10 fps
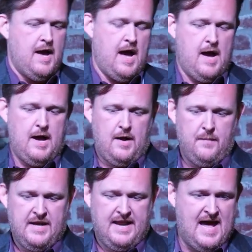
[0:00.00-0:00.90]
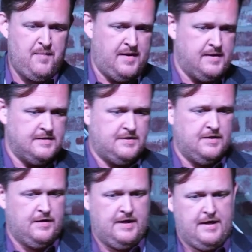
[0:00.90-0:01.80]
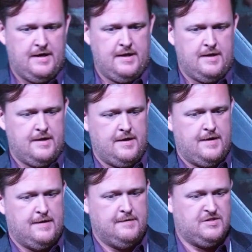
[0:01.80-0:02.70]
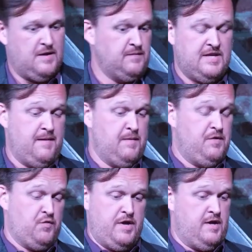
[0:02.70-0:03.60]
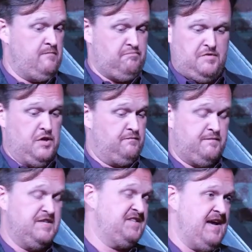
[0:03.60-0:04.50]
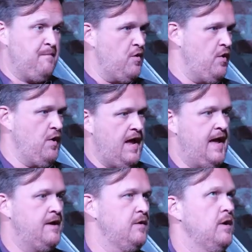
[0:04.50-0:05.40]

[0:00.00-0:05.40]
It happened in sometime in between, December and